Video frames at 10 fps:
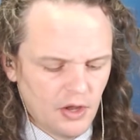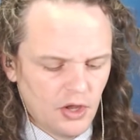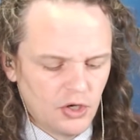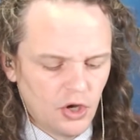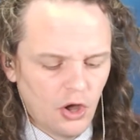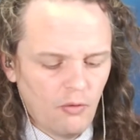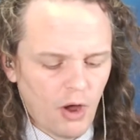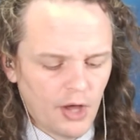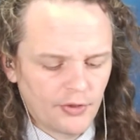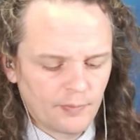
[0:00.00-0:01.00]
No
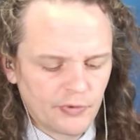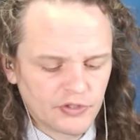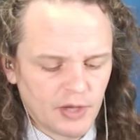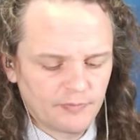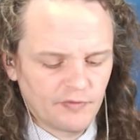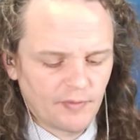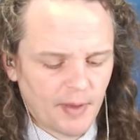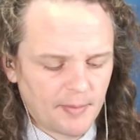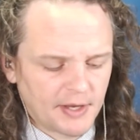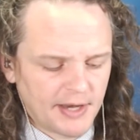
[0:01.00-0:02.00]
other presumptive
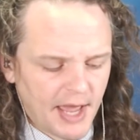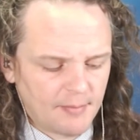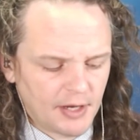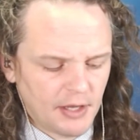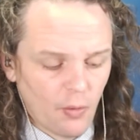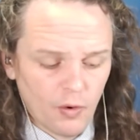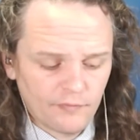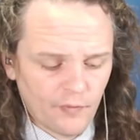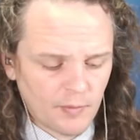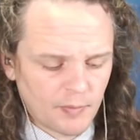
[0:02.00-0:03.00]
Republican nominee or
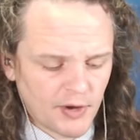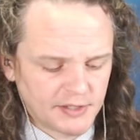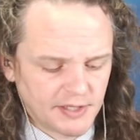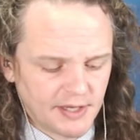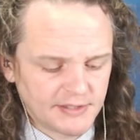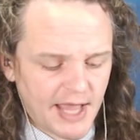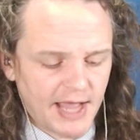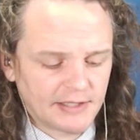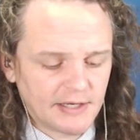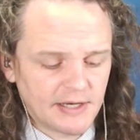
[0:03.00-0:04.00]
former president has
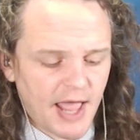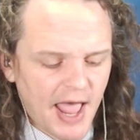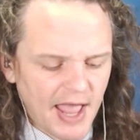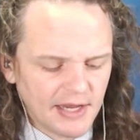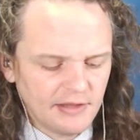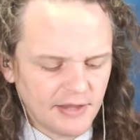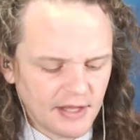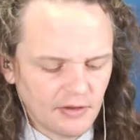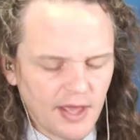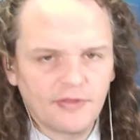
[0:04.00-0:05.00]
acted in anything
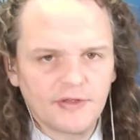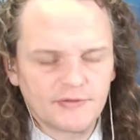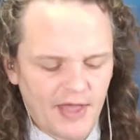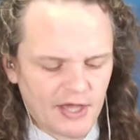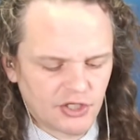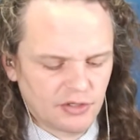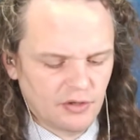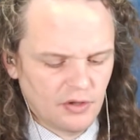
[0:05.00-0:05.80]
like this fashion.